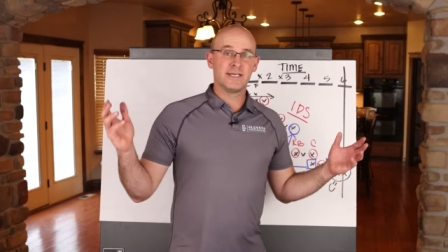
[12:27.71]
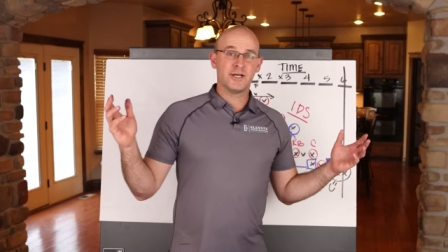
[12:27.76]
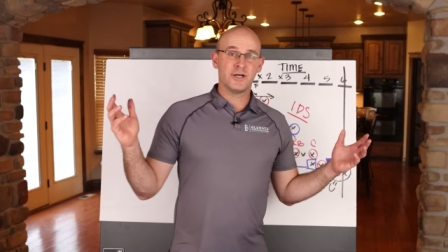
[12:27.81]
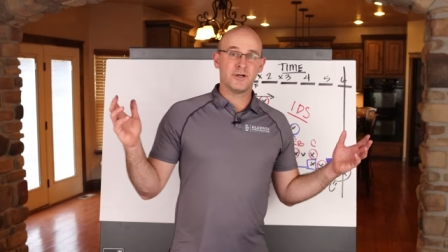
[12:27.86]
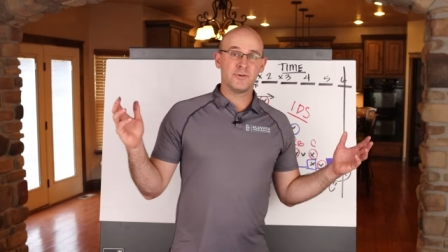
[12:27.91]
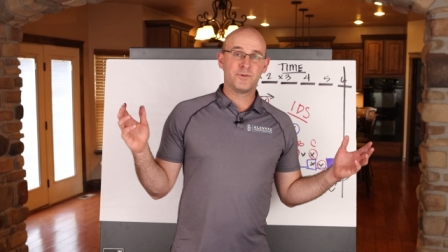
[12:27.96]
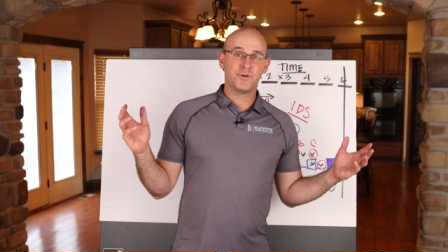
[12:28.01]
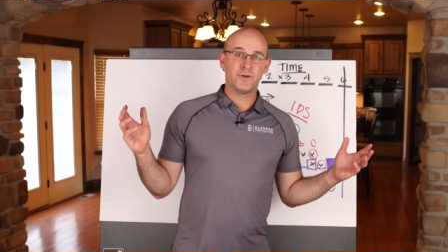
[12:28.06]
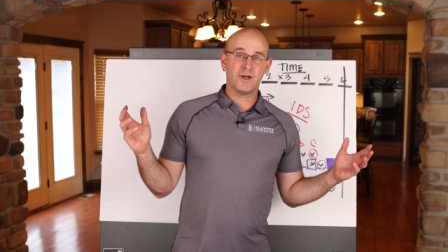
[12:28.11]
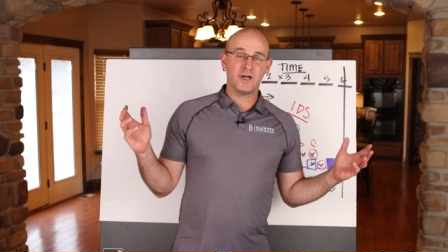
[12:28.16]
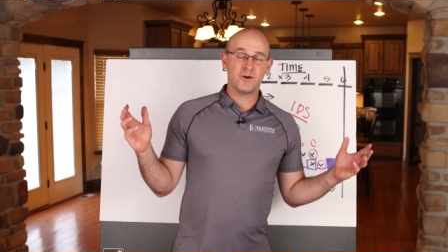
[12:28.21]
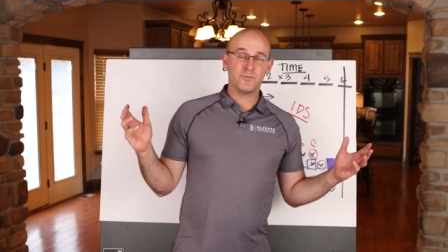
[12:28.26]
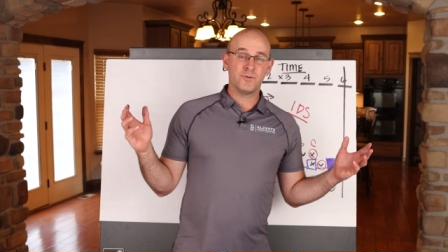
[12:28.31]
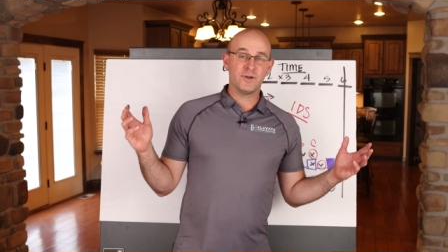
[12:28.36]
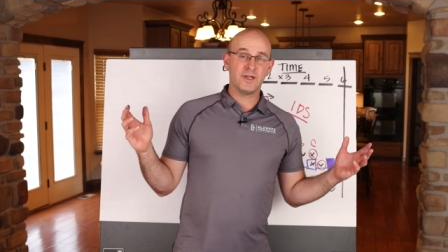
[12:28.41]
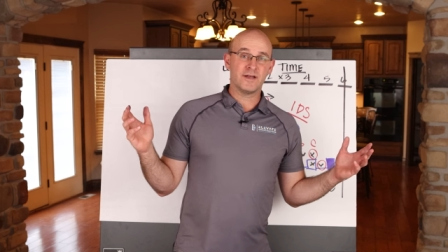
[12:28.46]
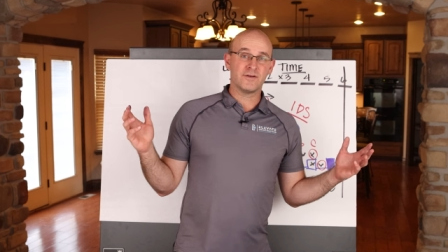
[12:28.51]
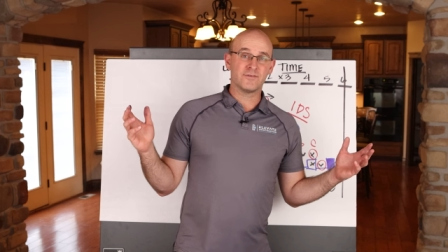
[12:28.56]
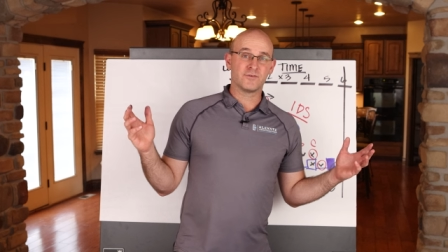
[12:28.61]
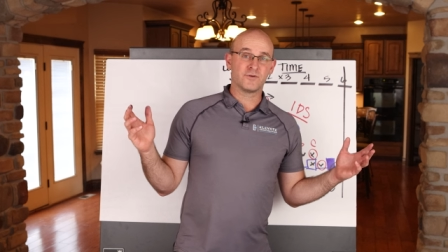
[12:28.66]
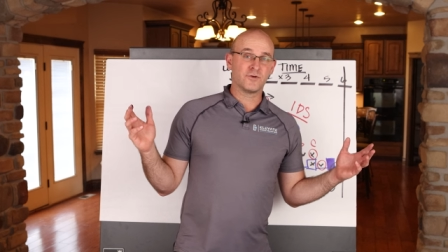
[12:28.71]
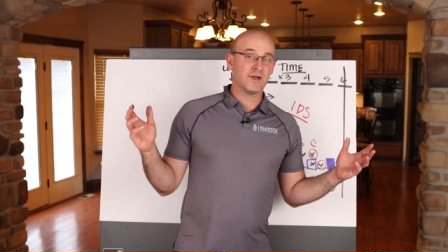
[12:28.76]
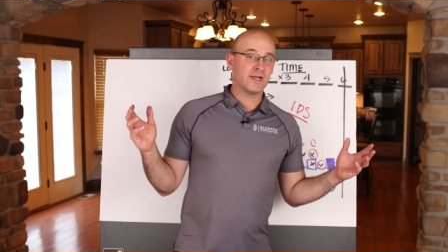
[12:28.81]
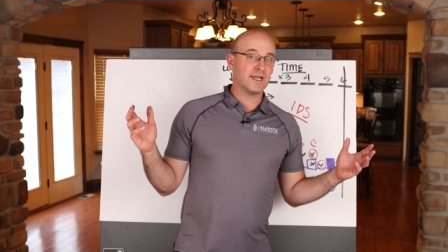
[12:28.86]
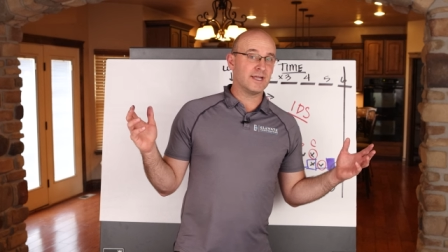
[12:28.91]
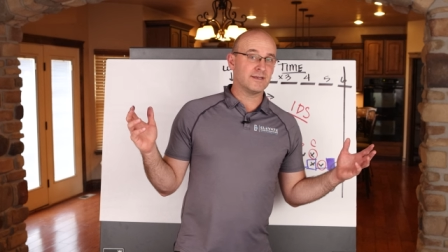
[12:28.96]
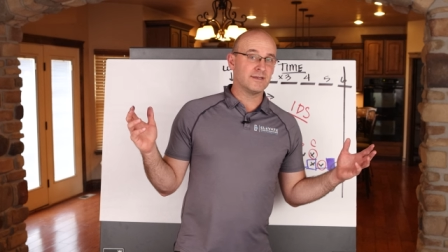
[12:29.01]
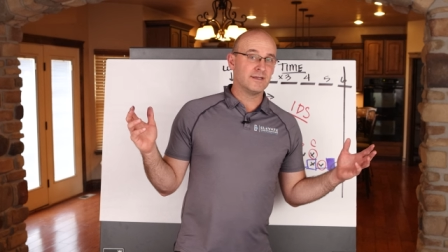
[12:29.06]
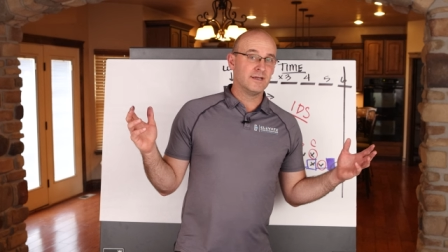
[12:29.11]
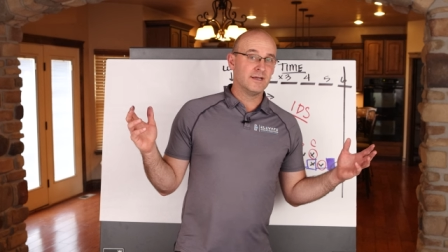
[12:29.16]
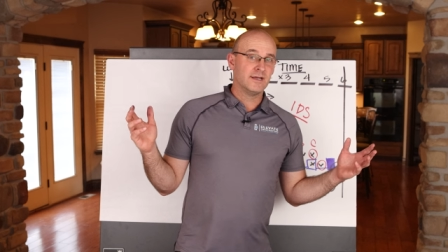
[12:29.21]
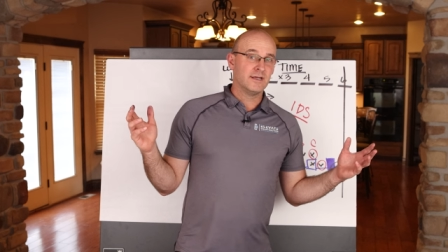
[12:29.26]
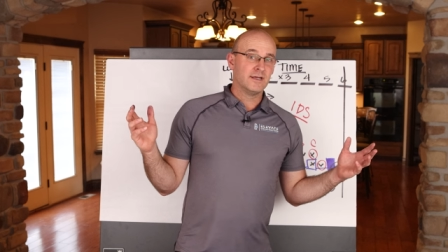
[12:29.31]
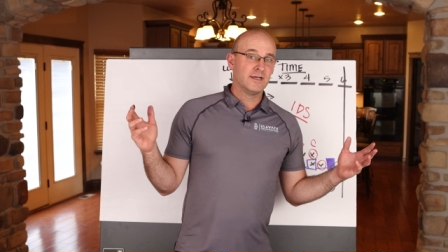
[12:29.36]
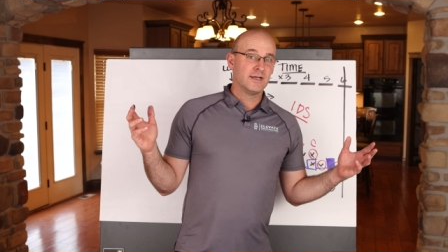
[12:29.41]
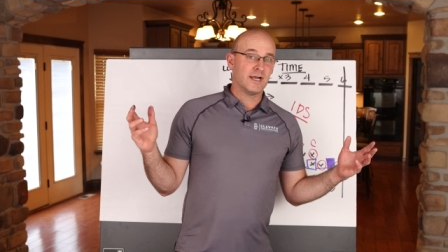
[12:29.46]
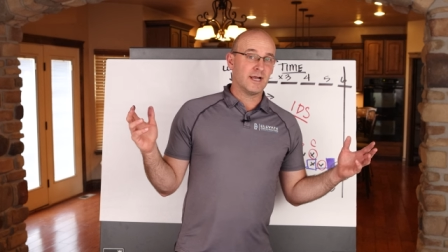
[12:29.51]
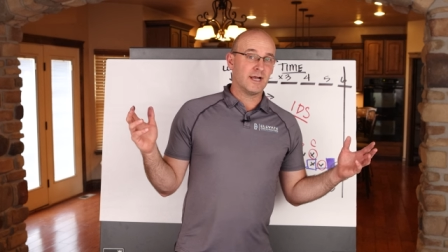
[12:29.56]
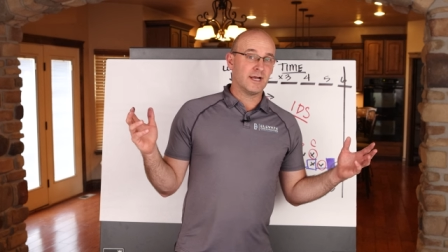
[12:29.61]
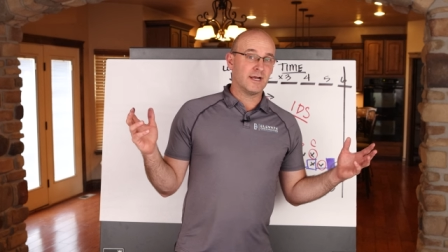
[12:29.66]
to help you out, we have great
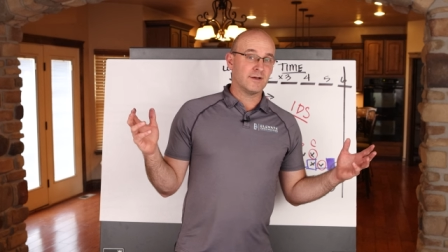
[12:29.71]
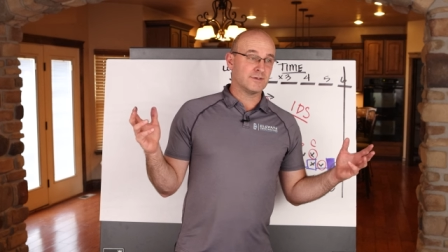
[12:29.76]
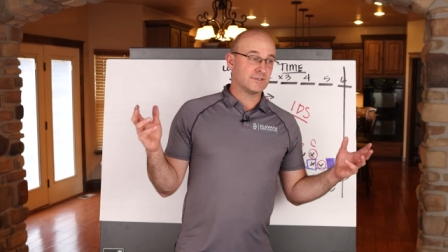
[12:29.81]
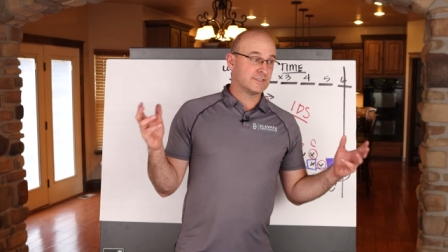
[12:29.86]
uh,